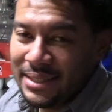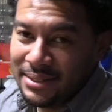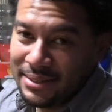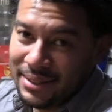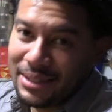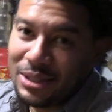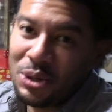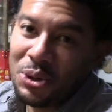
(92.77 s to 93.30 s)
They're
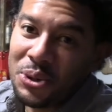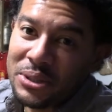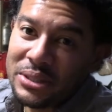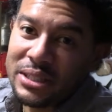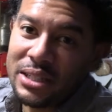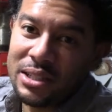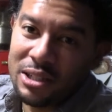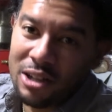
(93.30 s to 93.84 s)
like
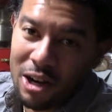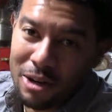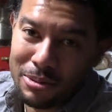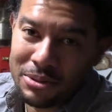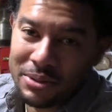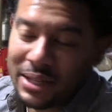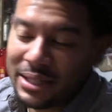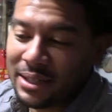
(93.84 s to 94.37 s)
quarantine
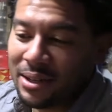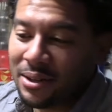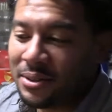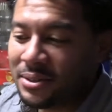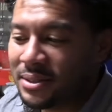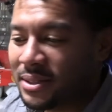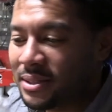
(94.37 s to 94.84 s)
garbage right now.